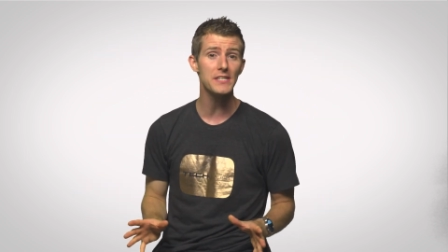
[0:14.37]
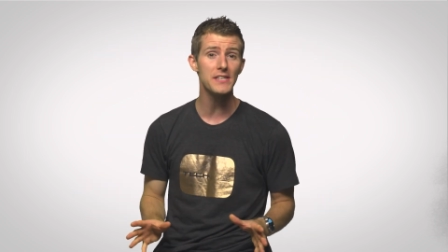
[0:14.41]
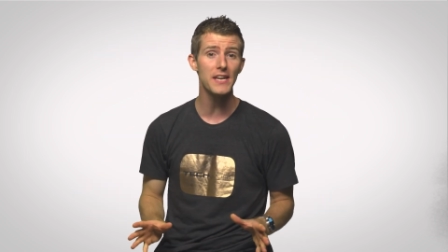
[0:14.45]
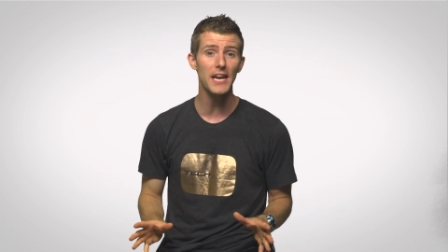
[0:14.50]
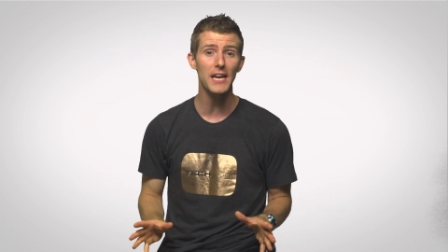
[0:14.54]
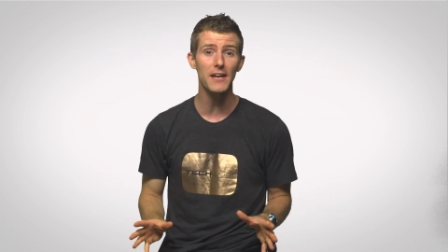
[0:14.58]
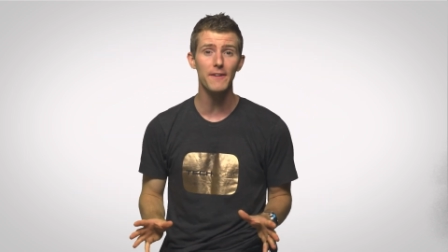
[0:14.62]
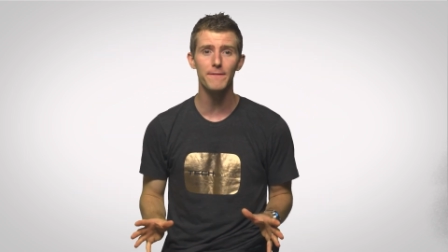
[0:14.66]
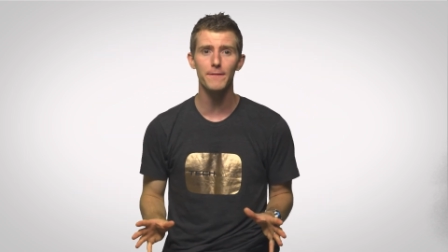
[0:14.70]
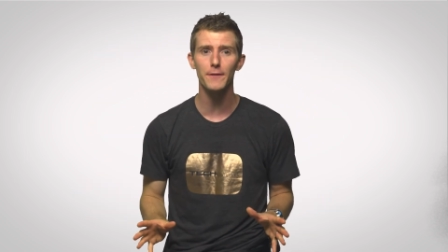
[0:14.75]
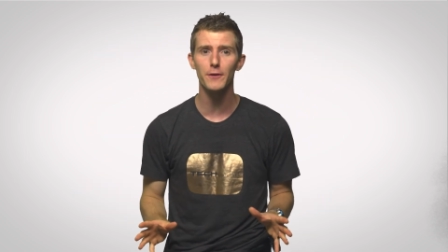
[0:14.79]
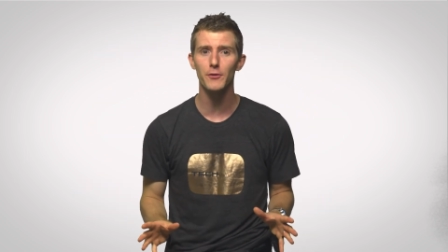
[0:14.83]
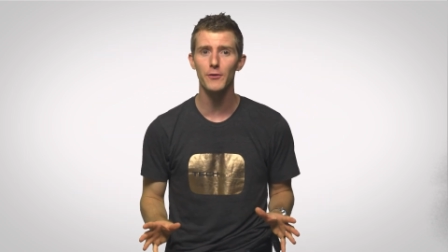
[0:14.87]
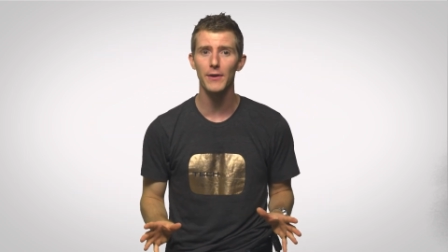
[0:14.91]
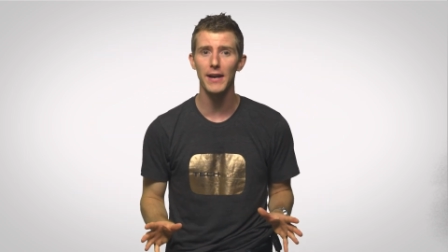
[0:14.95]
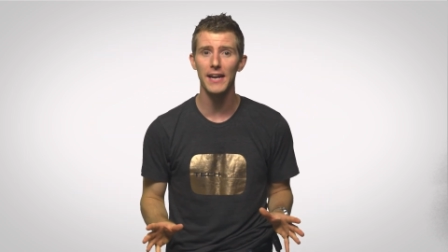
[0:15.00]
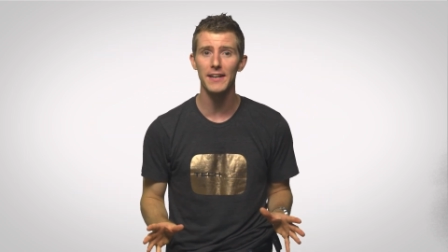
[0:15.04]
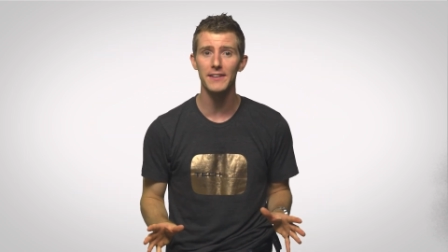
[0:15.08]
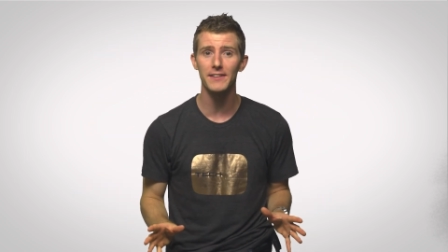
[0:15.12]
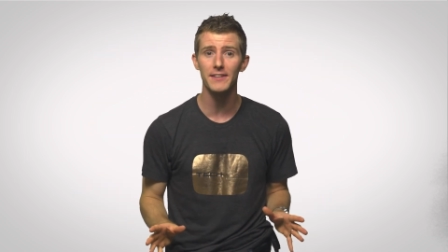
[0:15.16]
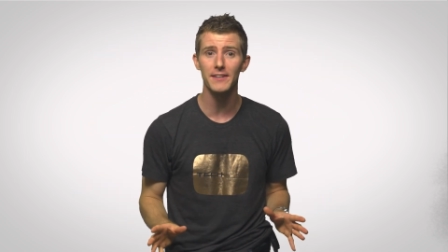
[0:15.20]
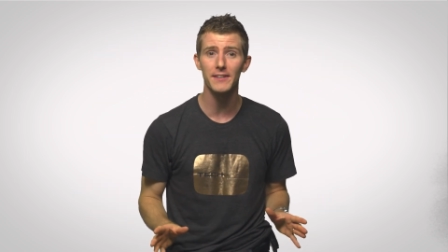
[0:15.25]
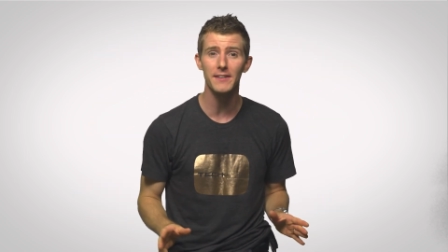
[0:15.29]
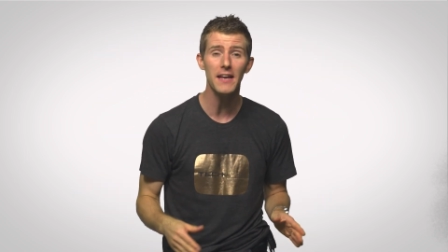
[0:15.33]
take for
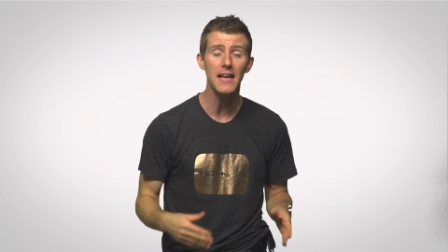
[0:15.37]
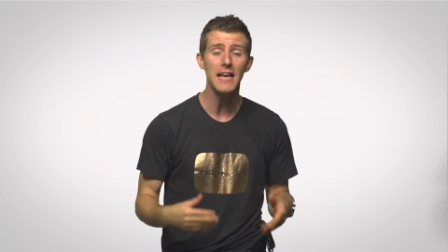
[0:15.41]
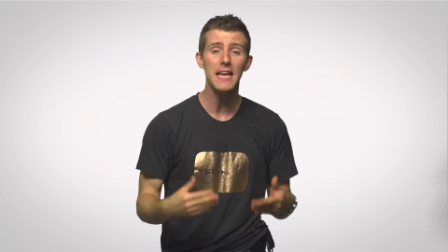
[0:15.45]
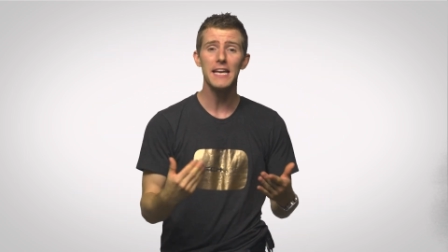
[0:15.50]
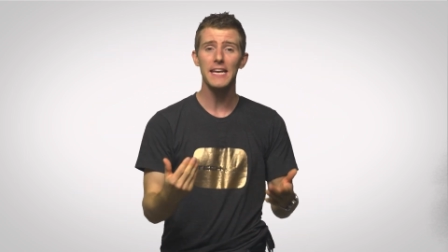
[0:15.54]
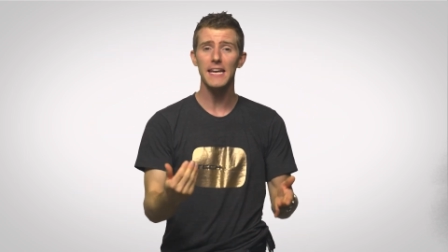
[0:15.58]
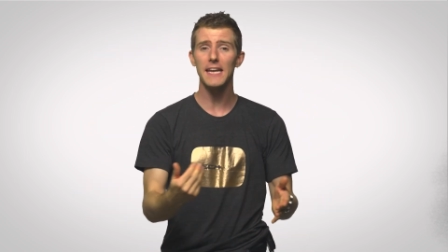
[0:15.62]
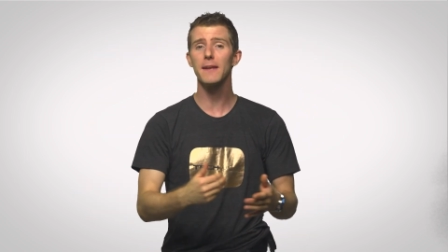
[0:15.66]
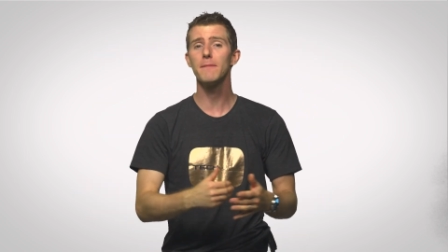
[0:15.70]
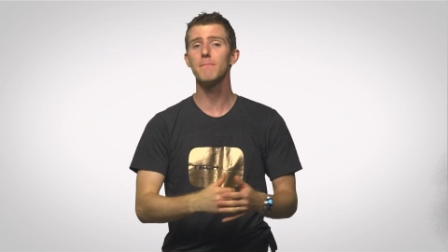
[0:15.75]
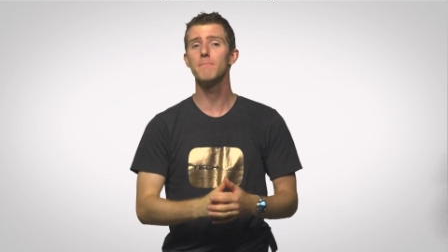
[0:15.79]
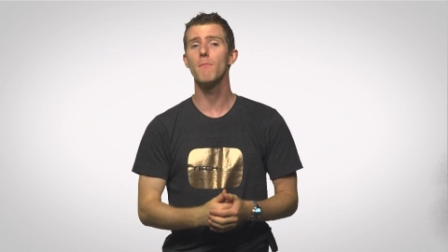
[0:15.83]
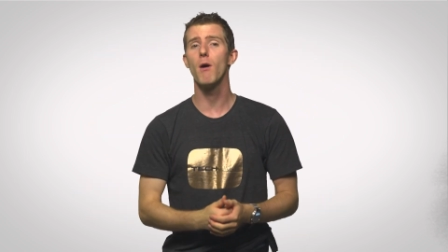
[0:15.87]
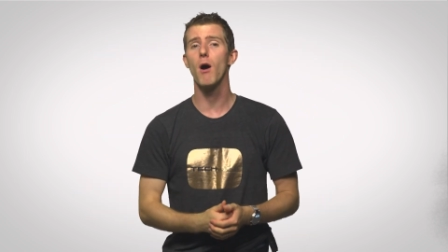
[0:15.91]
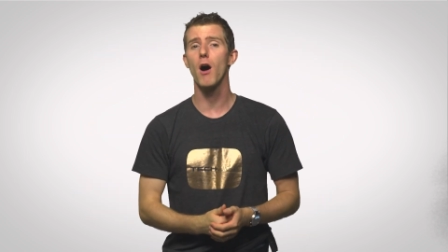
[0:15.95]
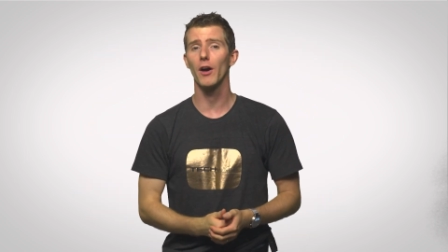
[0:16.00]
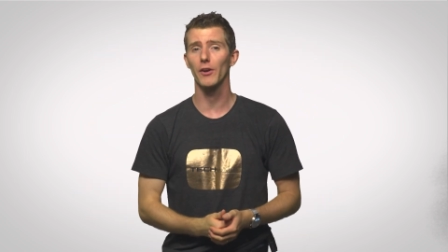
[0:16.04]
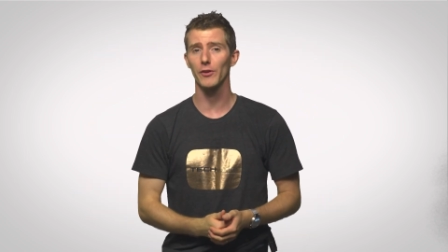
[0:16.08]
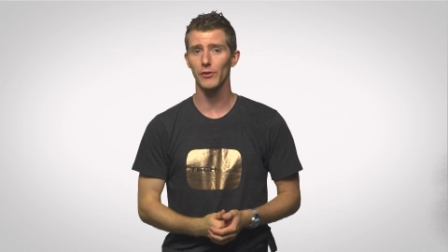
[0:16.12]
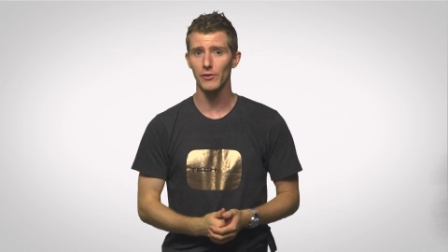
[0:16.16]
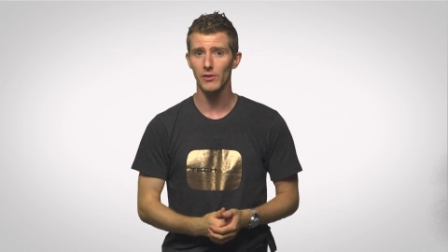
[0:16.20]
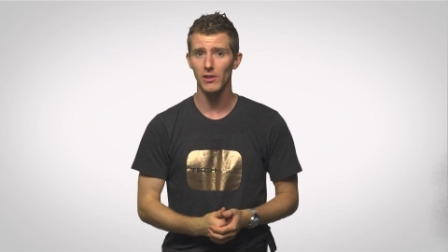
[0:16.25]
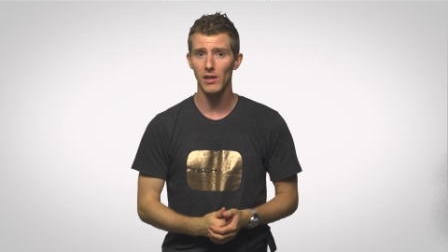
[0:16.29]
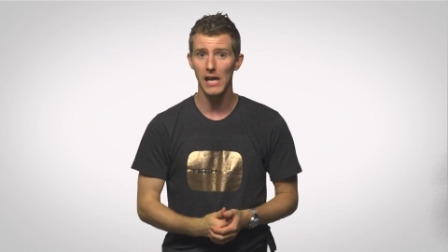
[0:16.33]
granted in
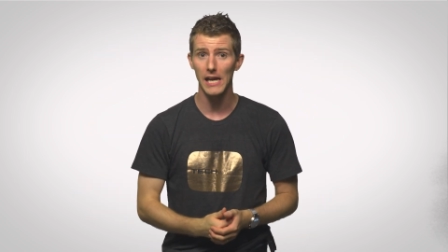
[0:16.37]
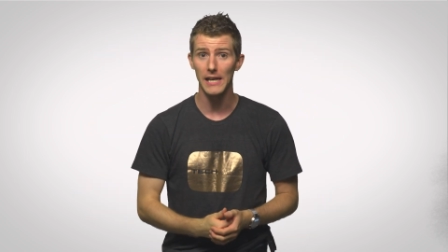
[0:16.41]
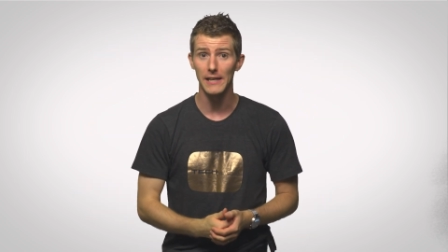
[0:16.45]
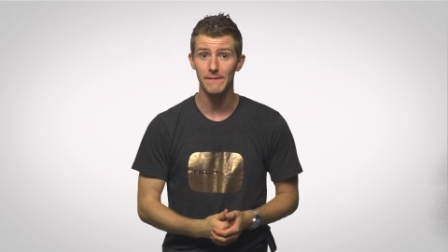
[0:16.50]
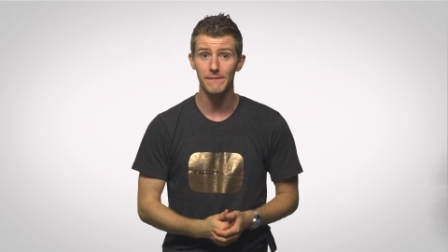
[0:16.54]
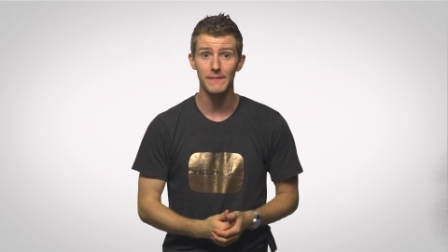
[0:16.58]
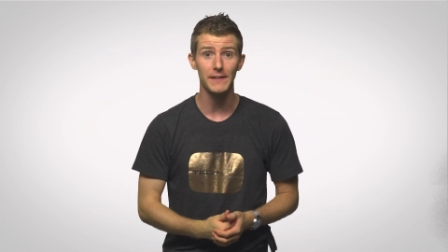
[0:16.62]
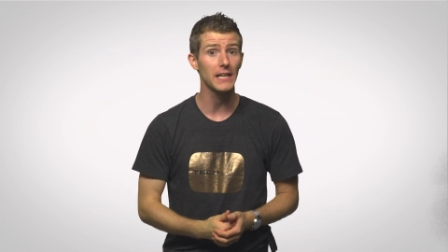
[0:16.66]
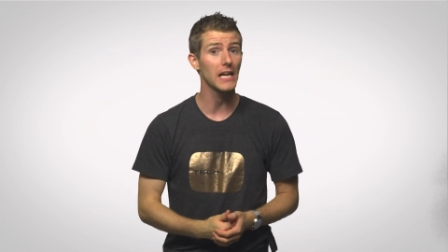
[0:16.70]
modern life,